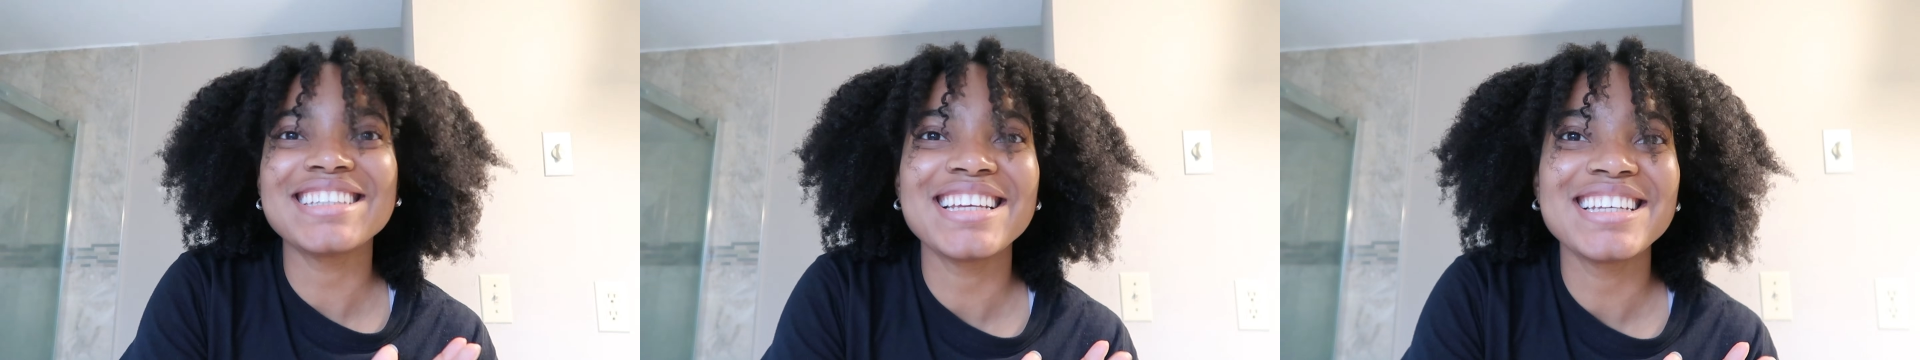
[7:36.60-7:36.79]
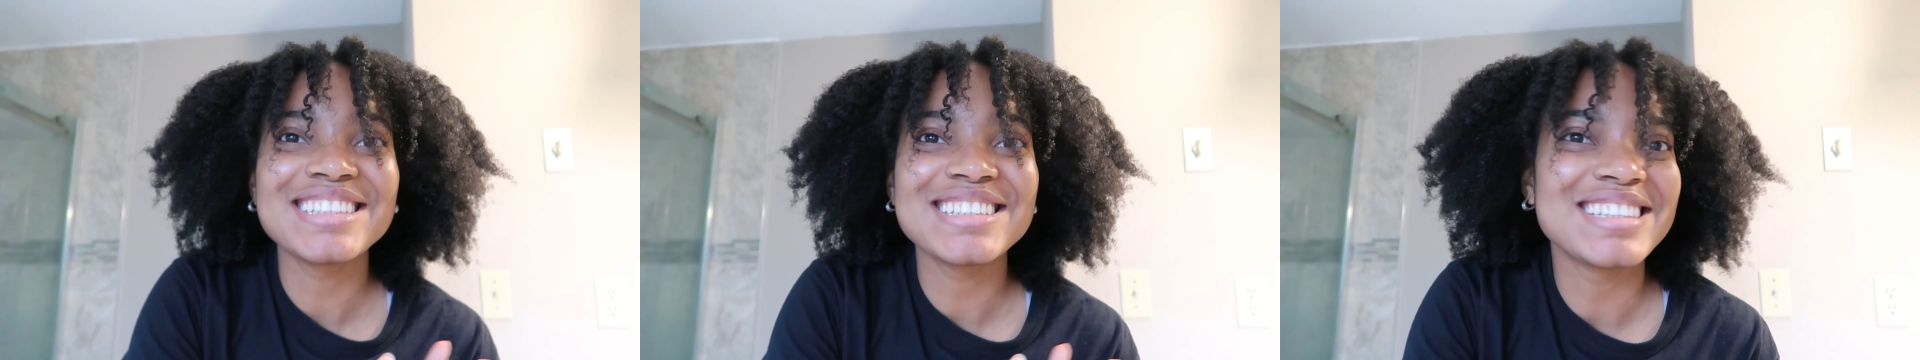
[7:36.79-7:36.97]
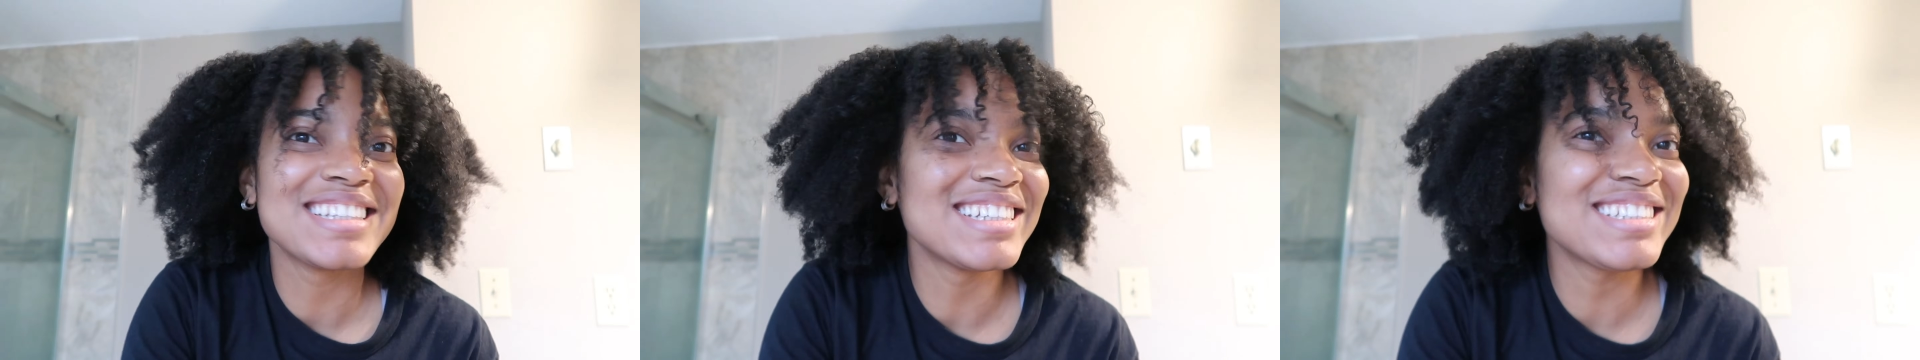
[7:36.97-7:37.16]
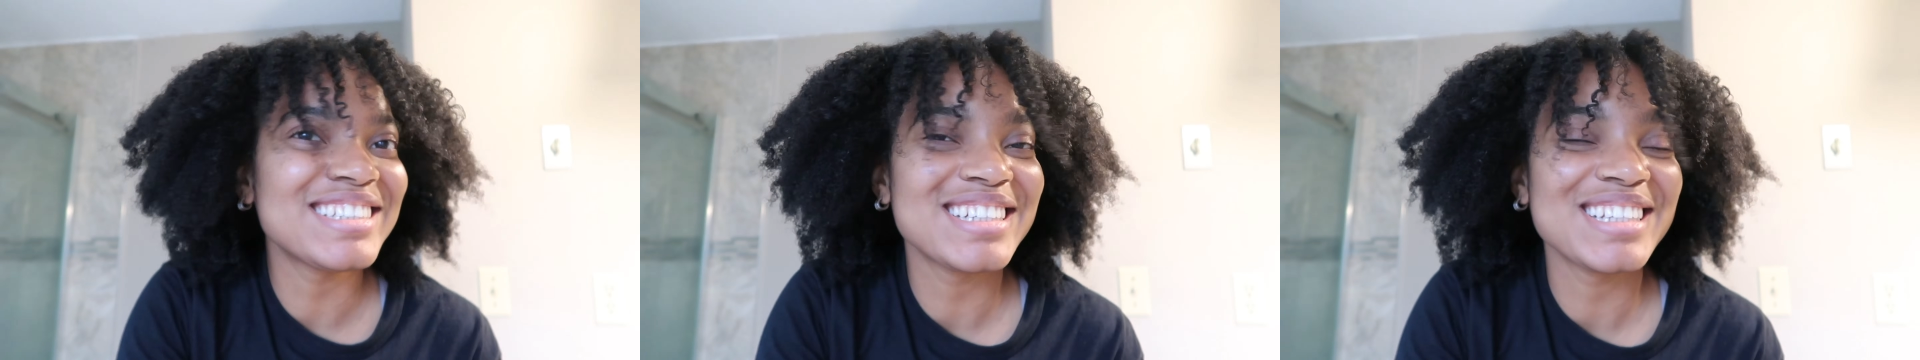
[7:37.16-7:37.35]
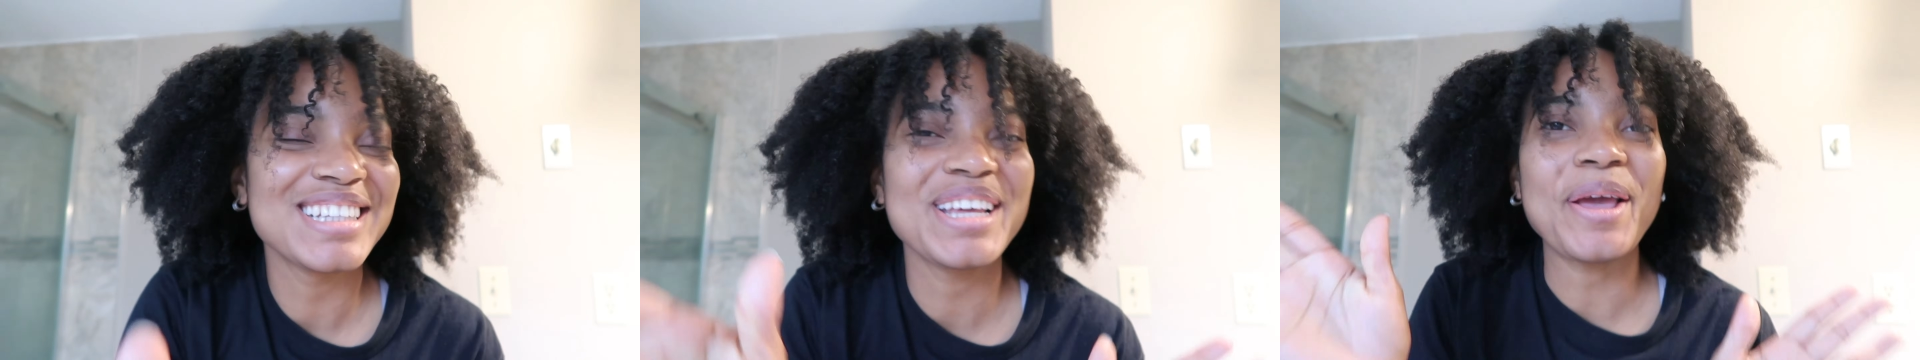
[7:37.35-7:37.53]
Is
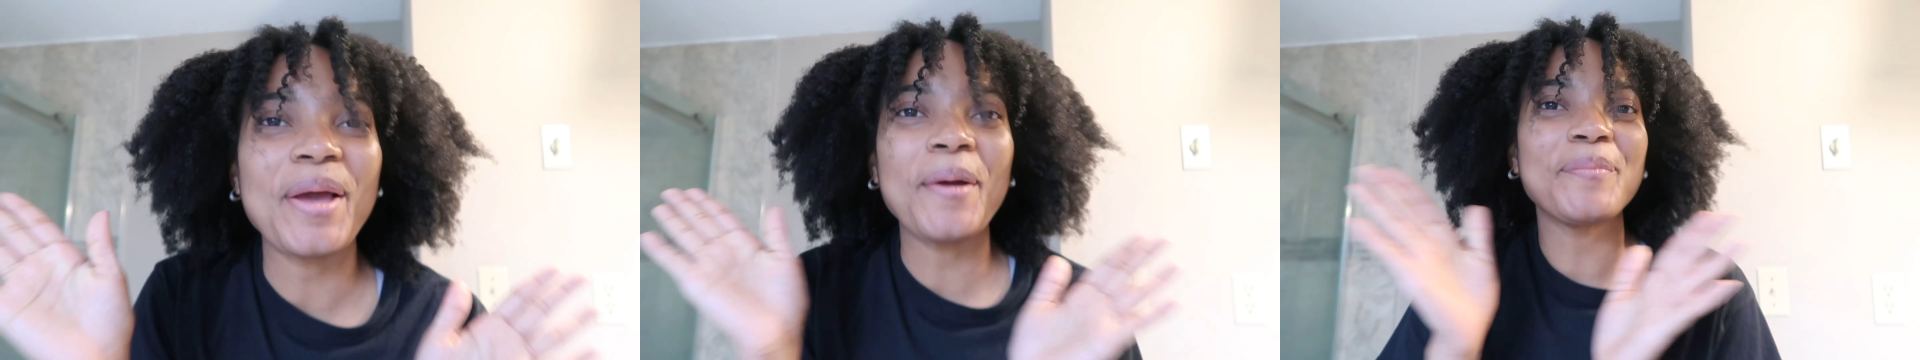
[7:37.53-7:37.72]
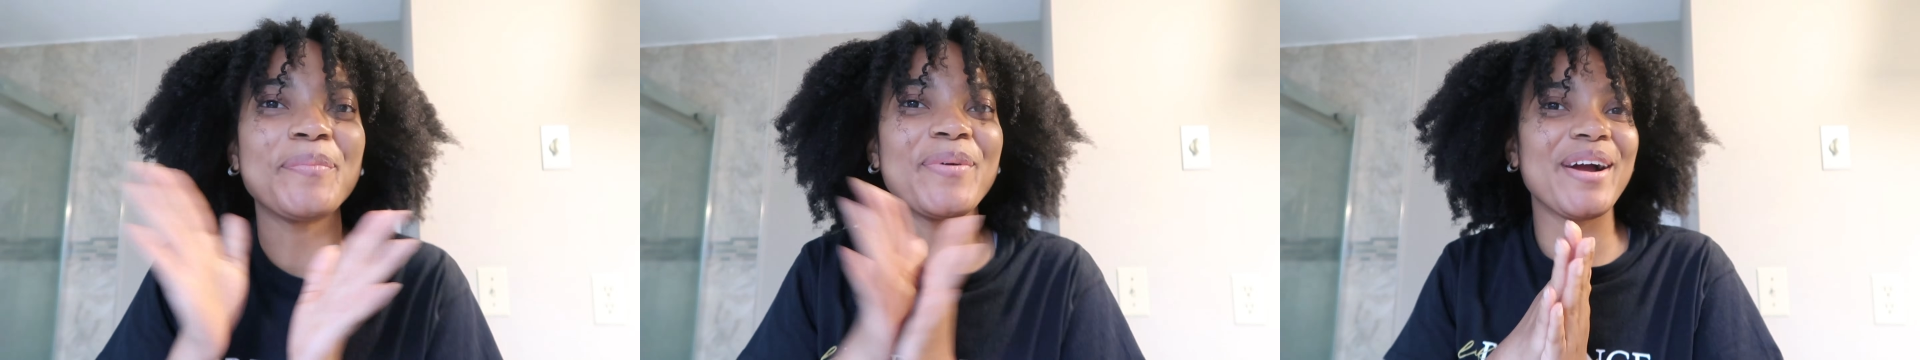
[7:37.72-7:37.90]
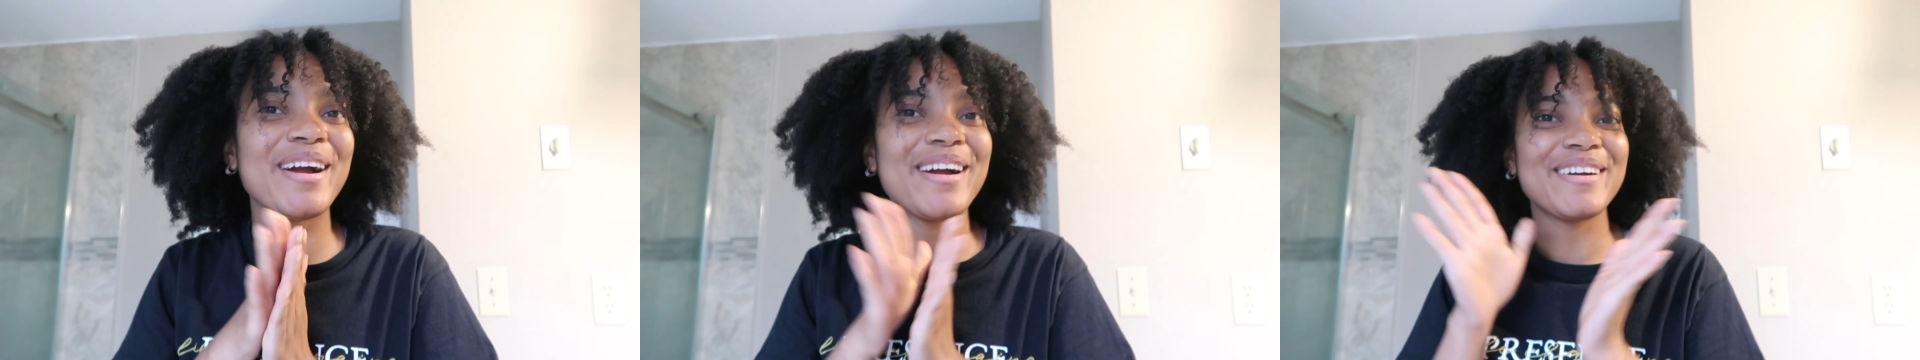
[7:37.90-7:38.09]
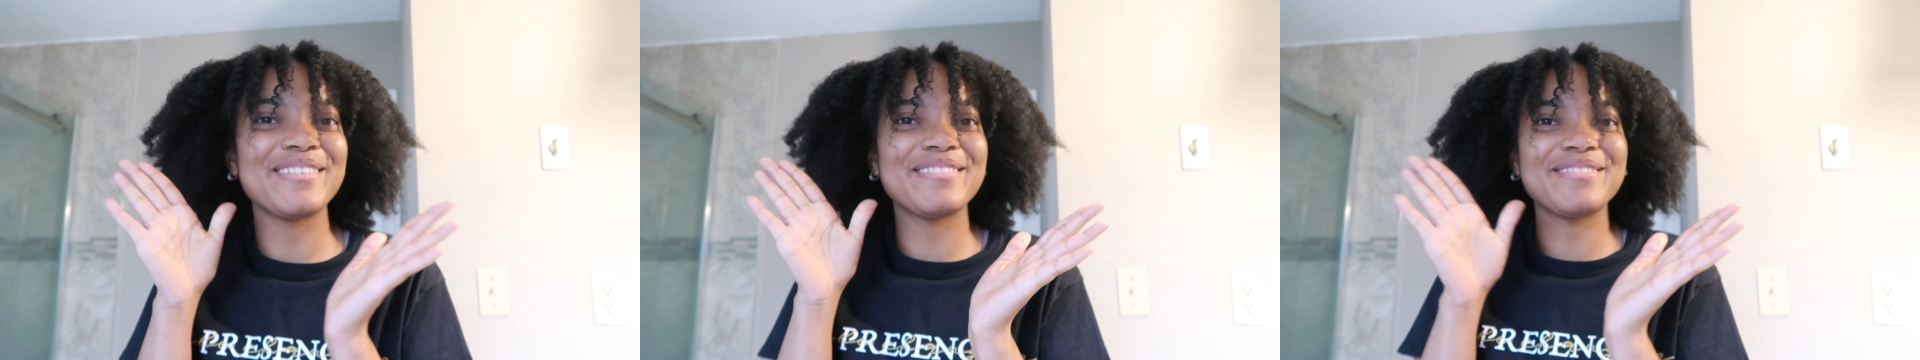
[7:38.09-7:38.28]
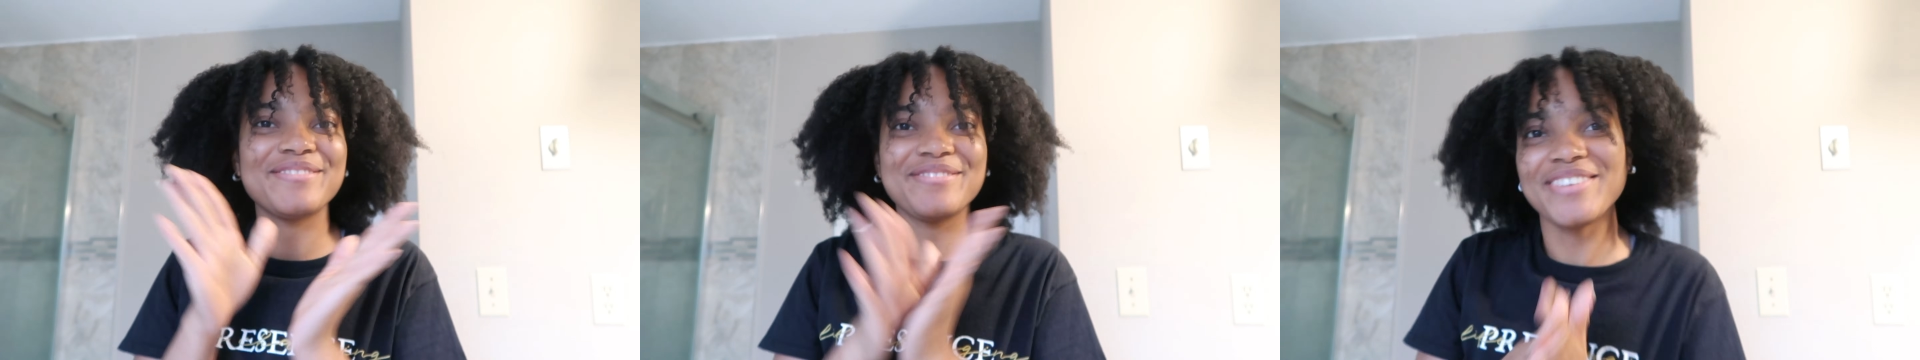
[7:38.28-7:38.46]
literally
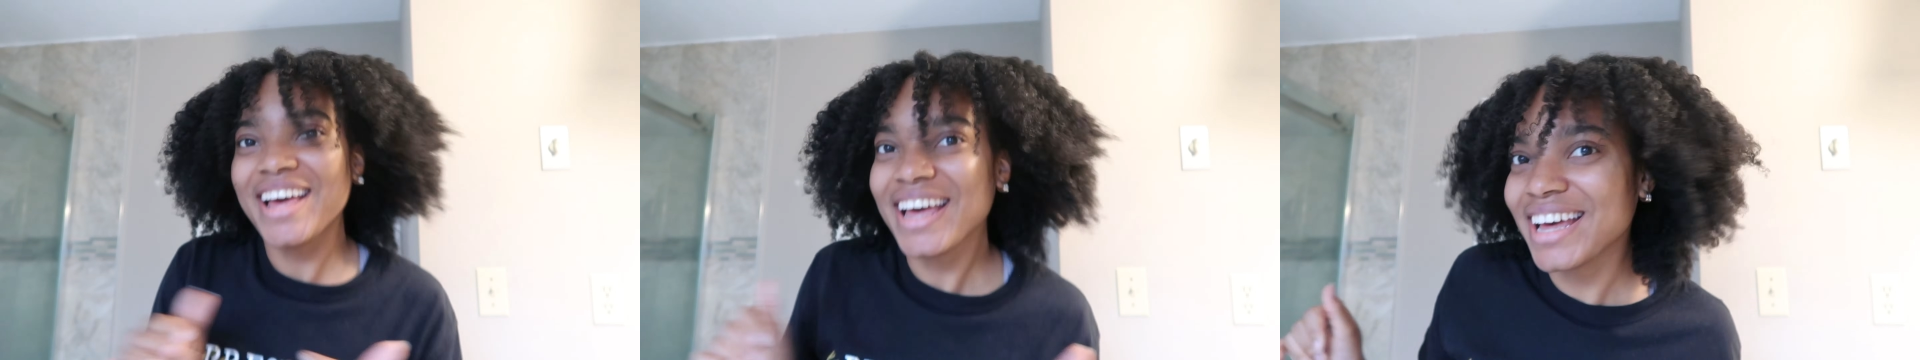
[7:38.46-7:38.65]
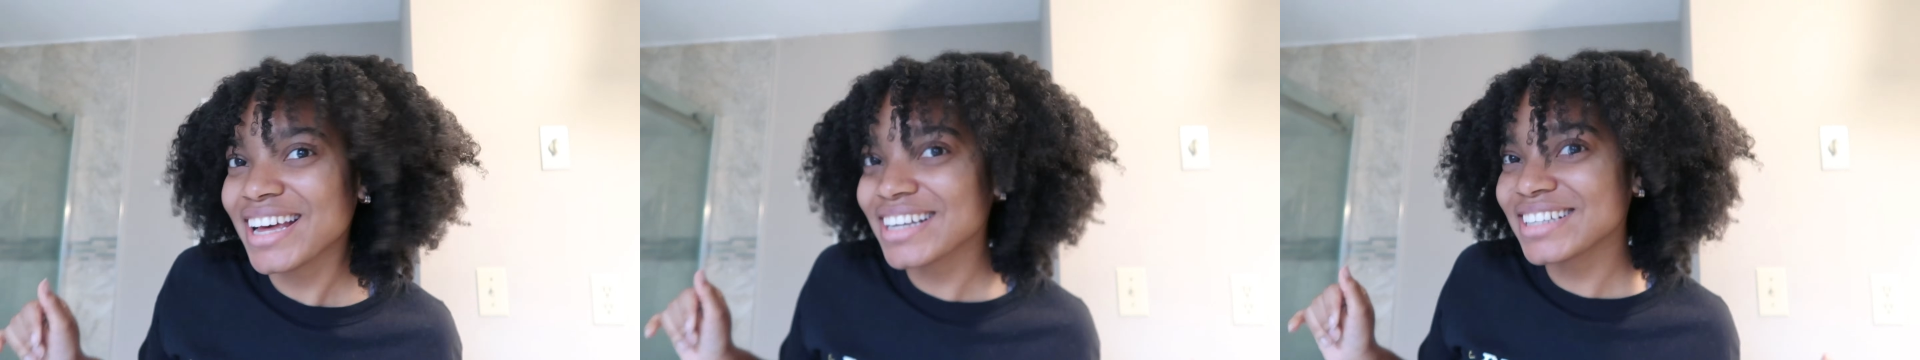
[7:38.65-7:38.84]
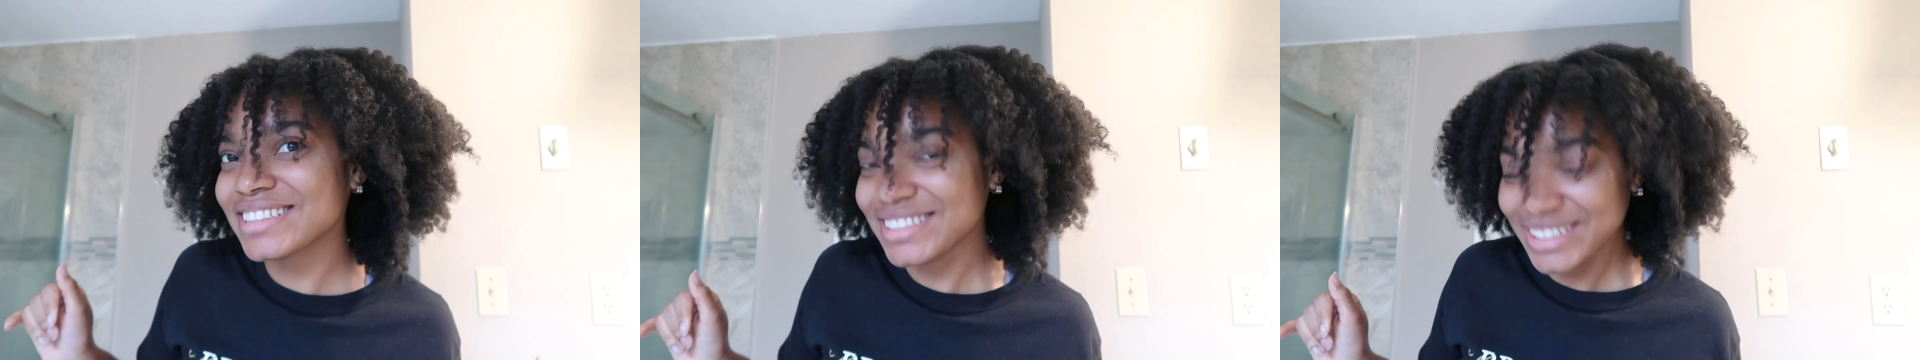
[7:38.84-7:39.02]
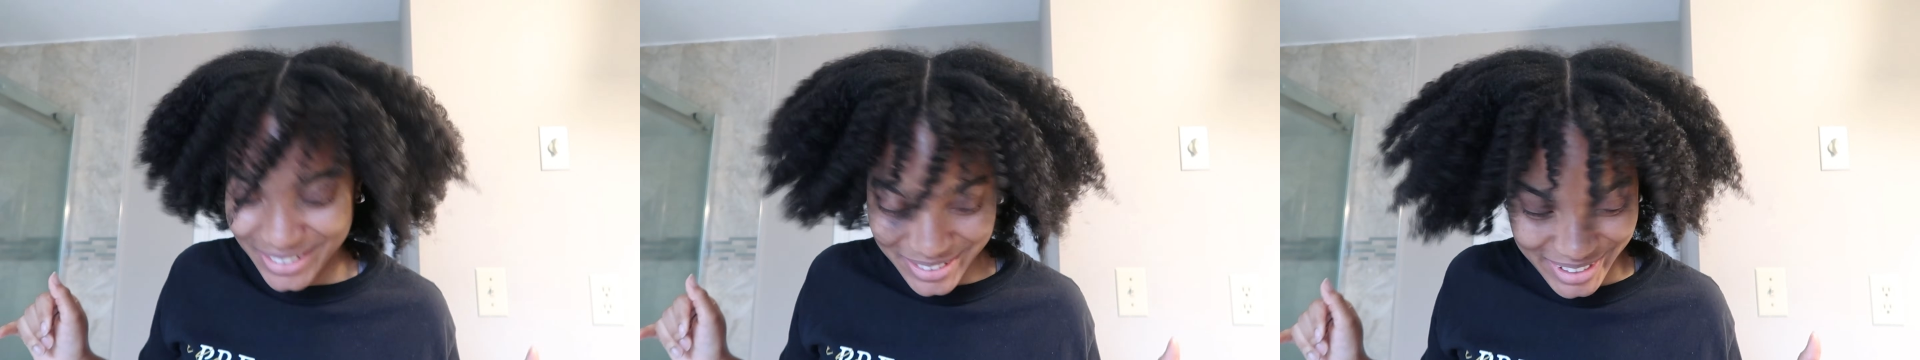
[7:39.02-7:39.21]
perfect.